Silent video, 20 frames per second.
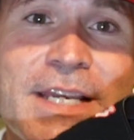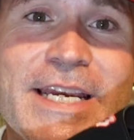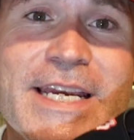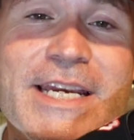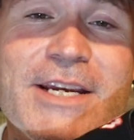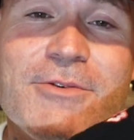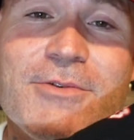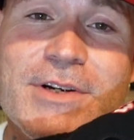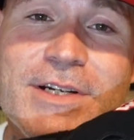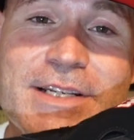
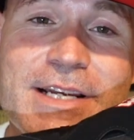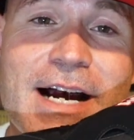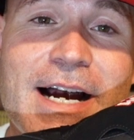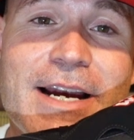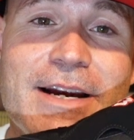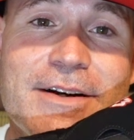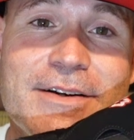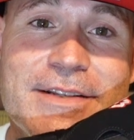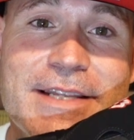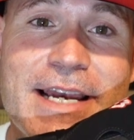he
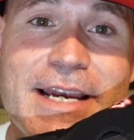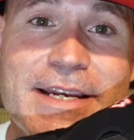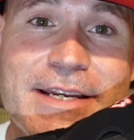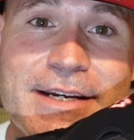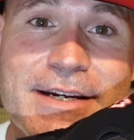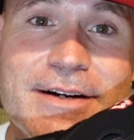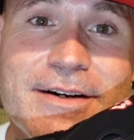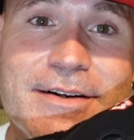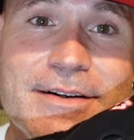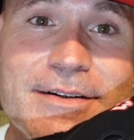retired that
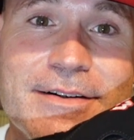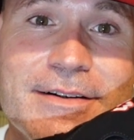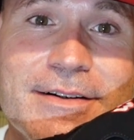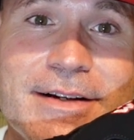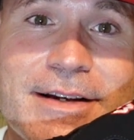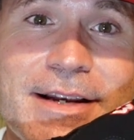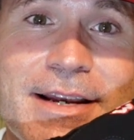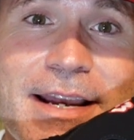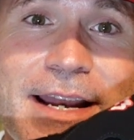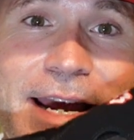year,
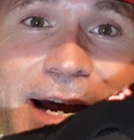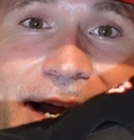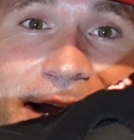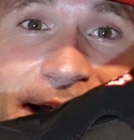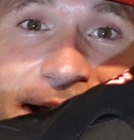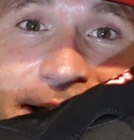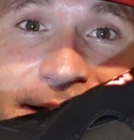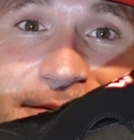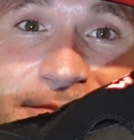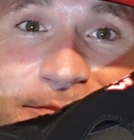
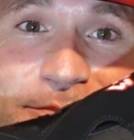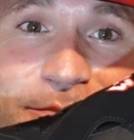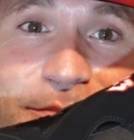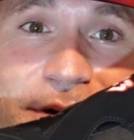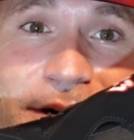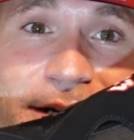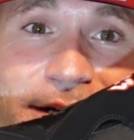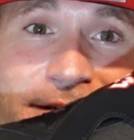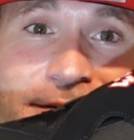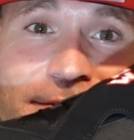
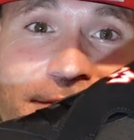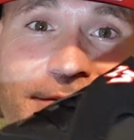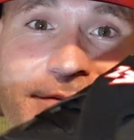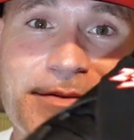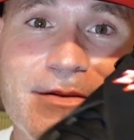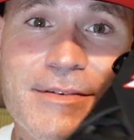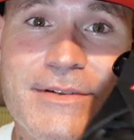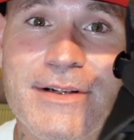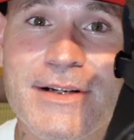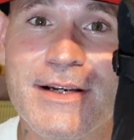but
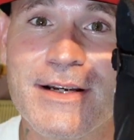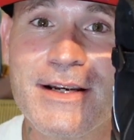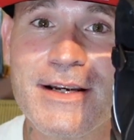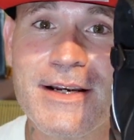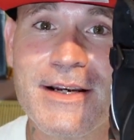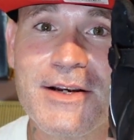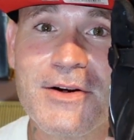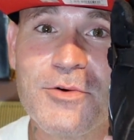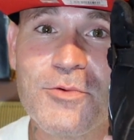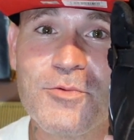
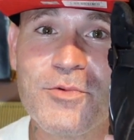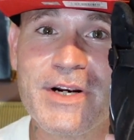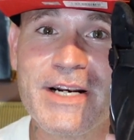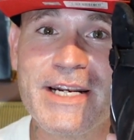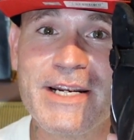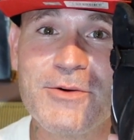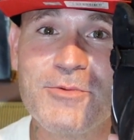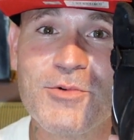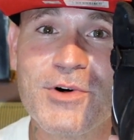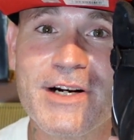when
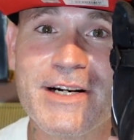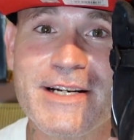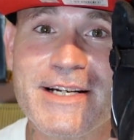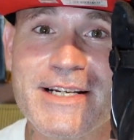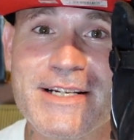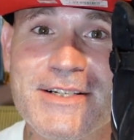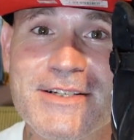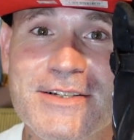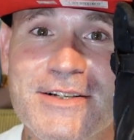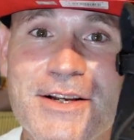he won
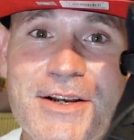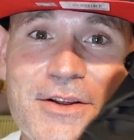his